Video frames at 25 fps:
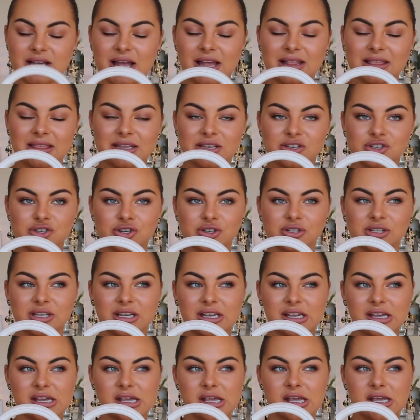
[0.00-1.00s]
I
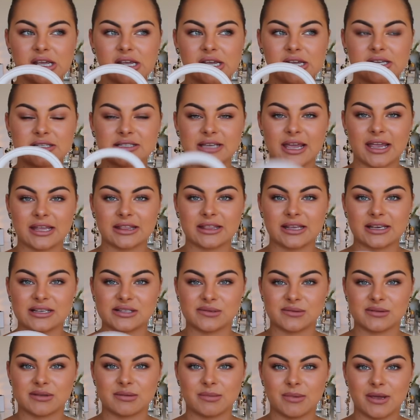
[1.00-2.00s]
literally take
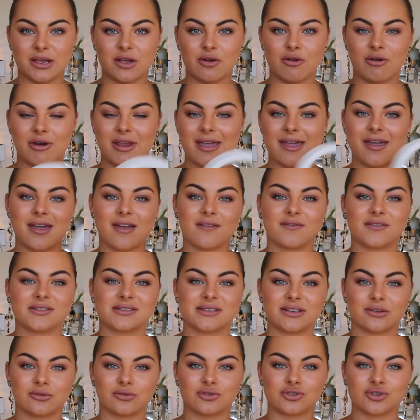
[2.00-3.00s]
these with me on every
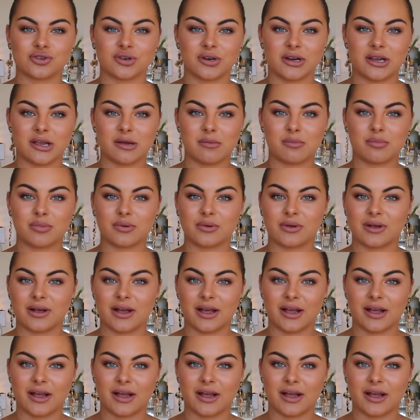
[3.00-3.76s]
single trip.